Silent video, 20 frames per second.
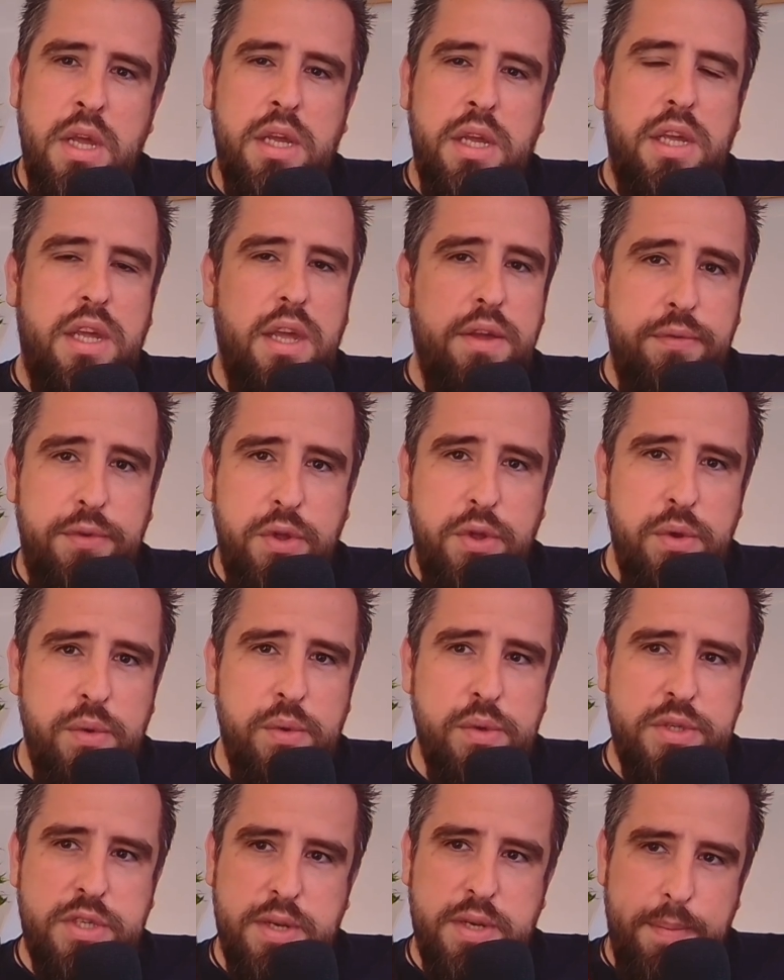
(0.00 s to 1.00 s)
give
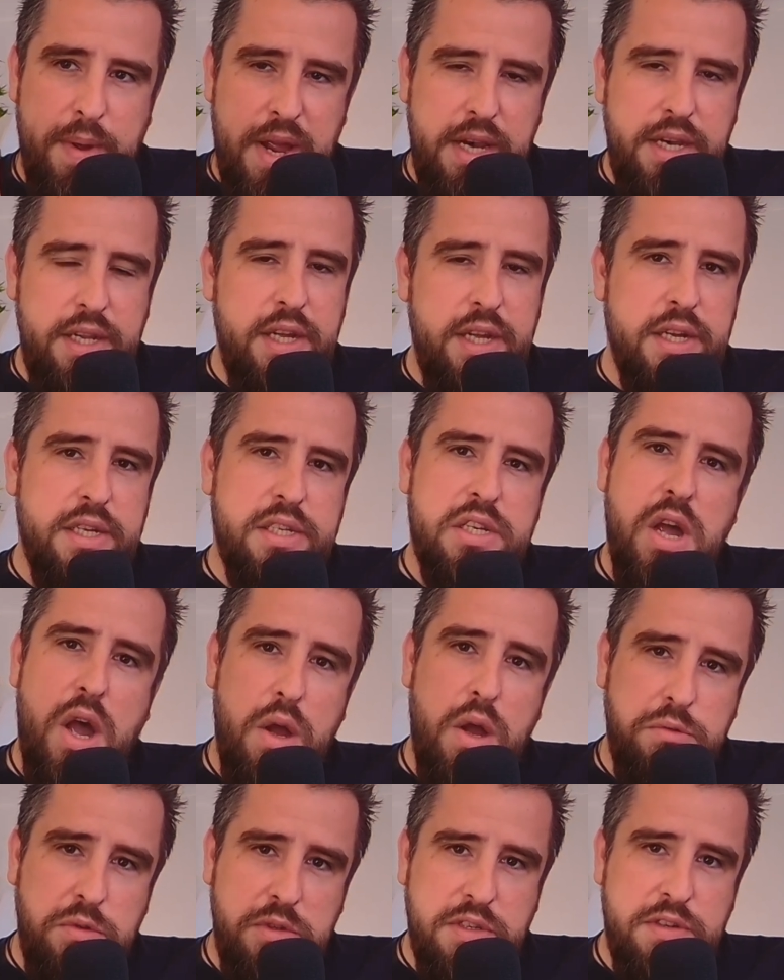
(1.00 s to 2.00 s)
you some ideas
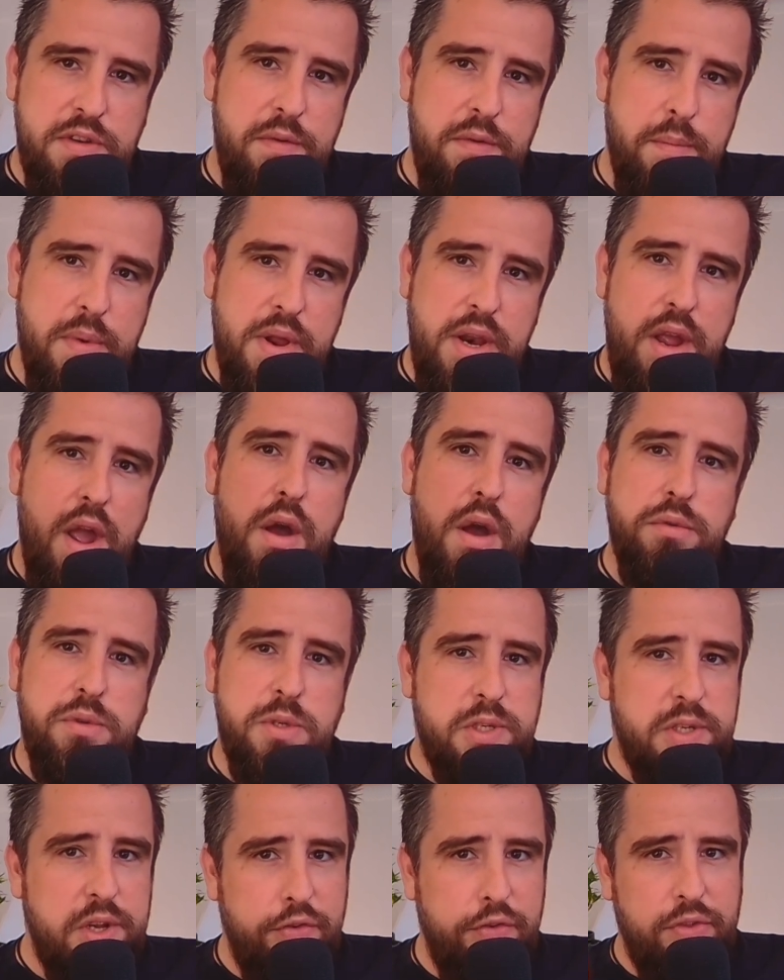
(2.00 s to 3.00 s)
how to save money, how
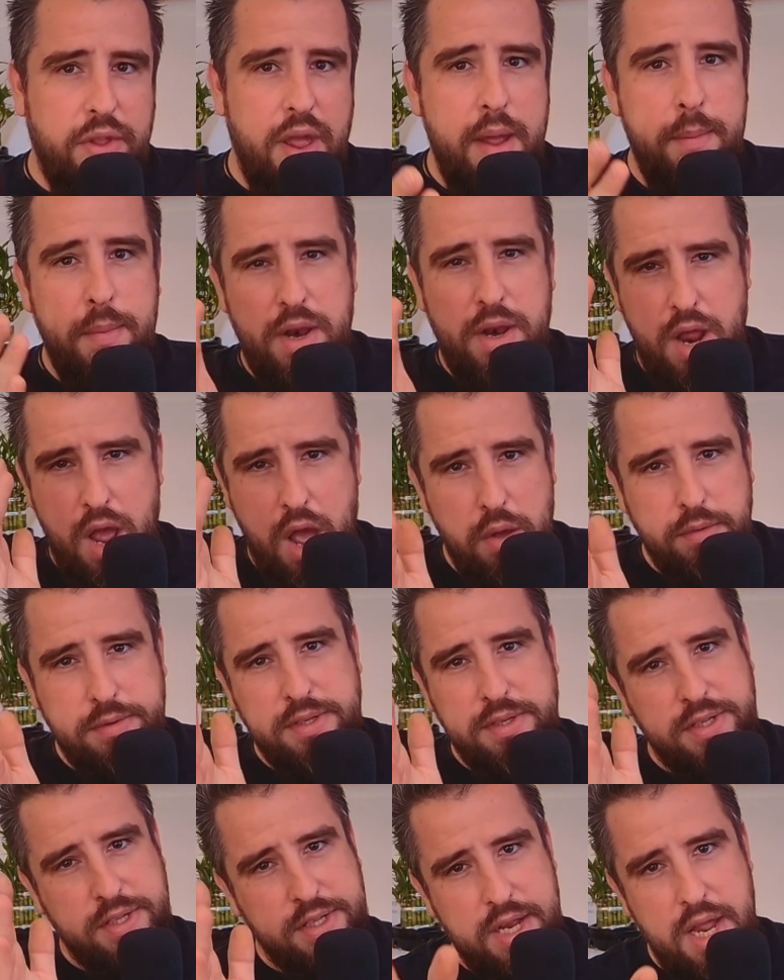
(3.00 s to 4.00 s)
to save time, and how to
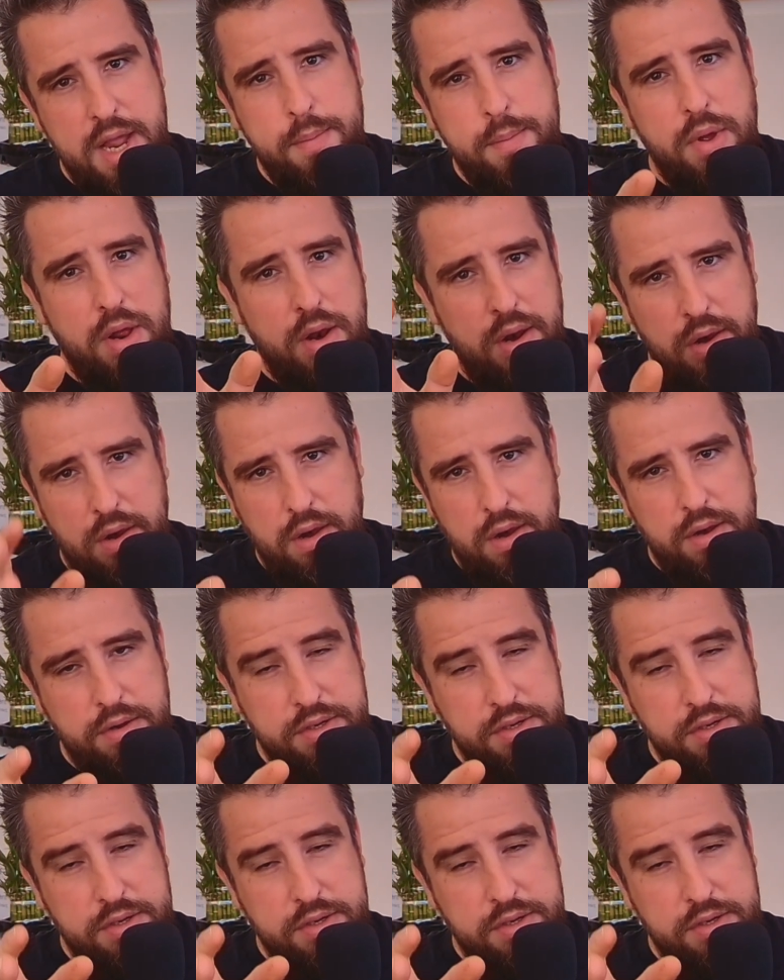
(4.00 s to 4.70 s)
save a